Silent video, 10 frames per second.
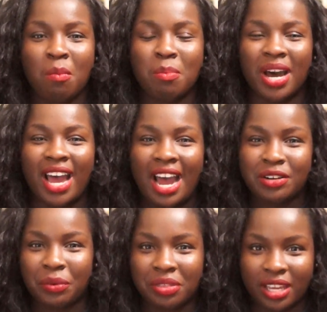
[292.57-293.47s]
but I
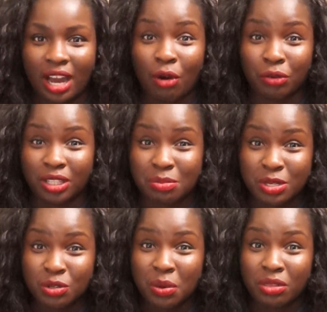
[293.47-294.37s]
don't think I'll really be
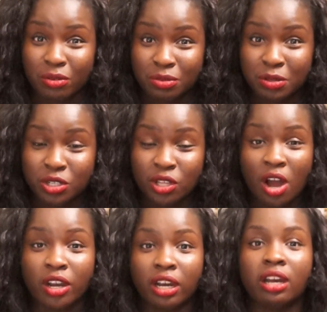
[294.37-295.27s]
doing those much
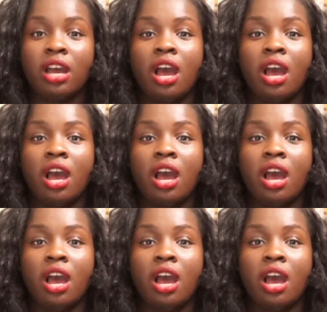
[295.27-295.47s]
longer.